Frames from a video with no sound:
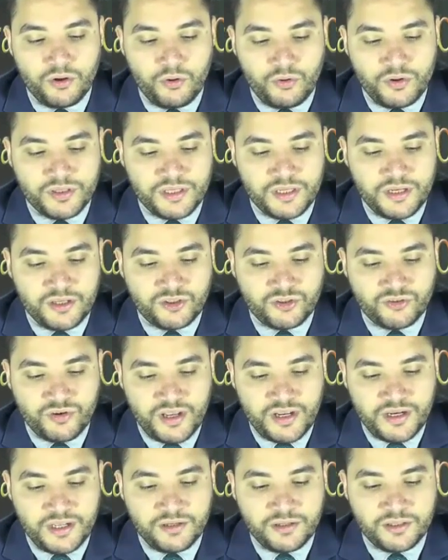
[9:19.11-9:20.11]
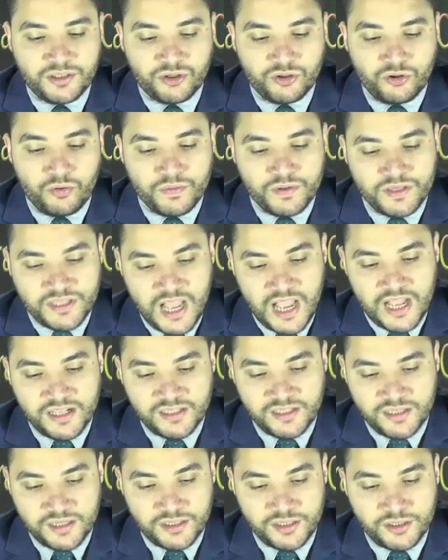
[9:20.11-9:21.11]
who is in straitened
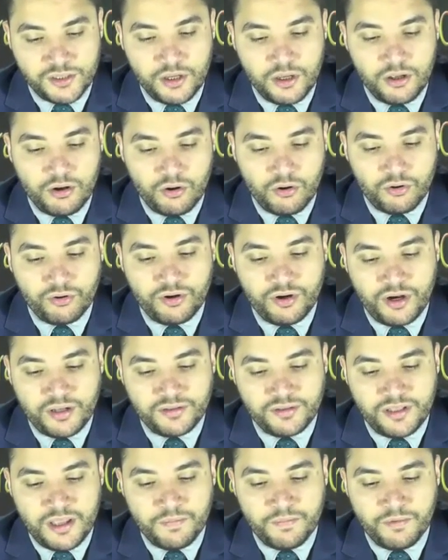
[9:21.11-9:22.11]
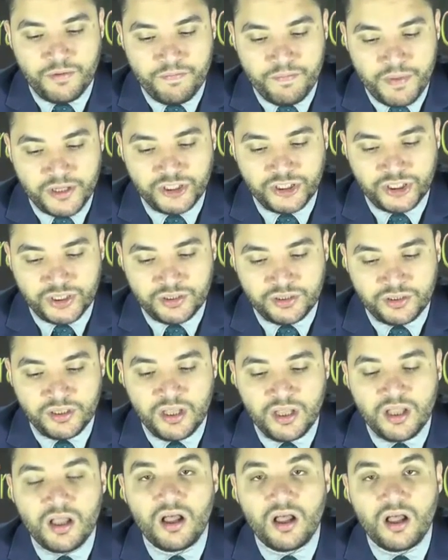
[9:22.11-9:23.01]
circumstances or grant him remission,